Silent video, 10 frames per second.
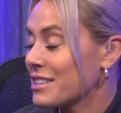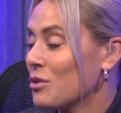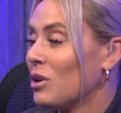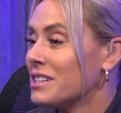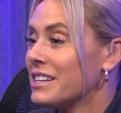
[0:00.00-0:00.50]
a
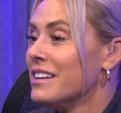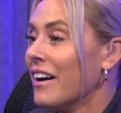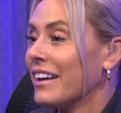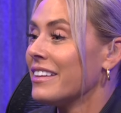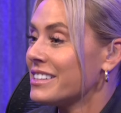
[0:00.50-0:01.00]
quality
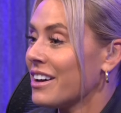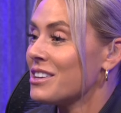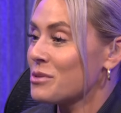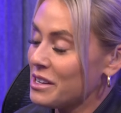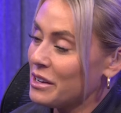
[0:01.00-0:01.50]
night at the
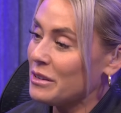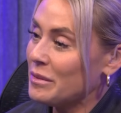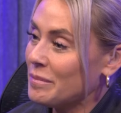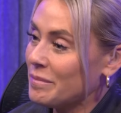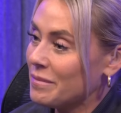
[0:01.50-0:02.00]
darts with you.
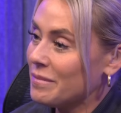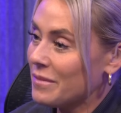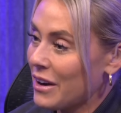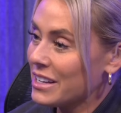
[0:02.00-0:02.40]
Very